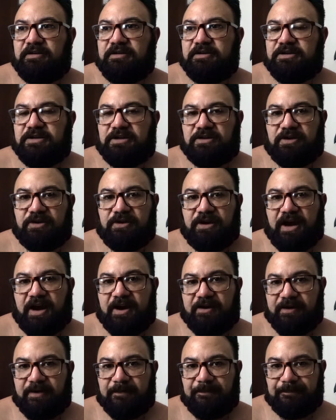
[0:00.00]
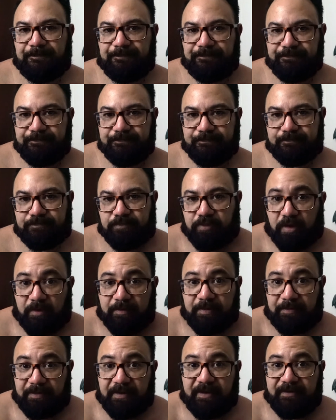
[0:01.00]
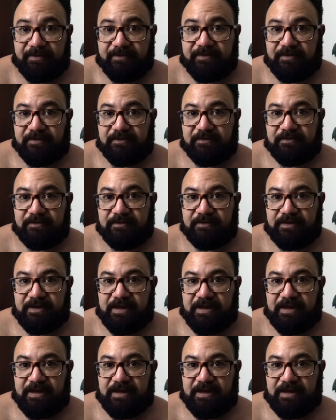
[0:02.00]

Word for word: you know, are a proper person